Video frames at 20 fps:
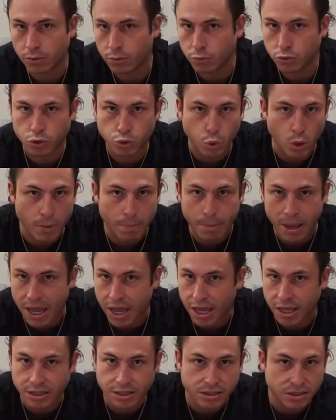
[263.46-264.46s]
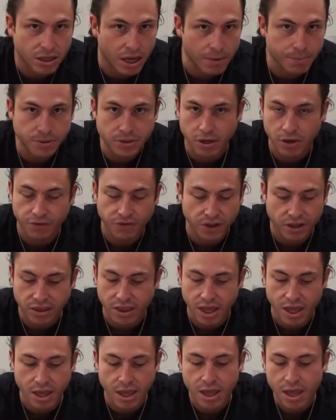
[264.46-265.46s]
sweatpants type stuff like
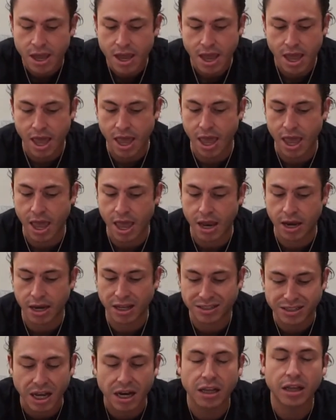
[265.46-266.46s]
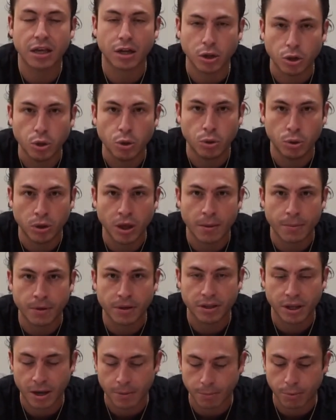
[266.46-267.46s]
that, and it's kind of like a Lululemon
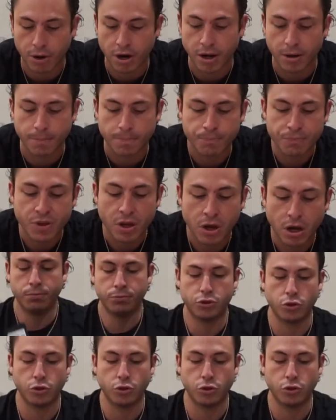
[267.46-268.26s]
type brand.